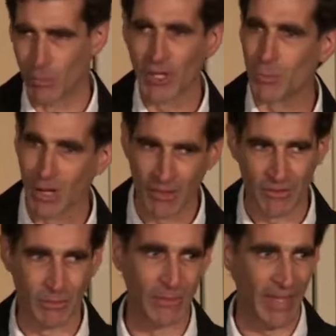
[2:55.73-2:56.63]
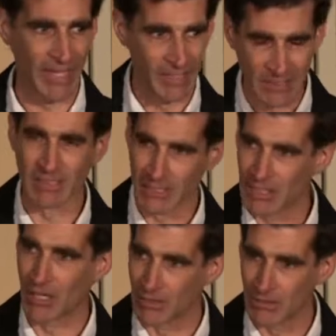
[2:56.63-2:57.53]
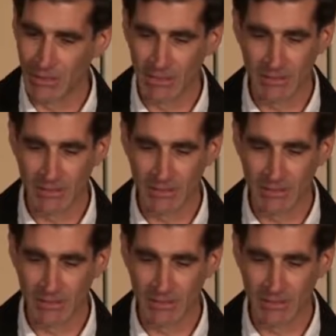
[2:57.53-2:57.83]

Why are you bothering with that? Let's go."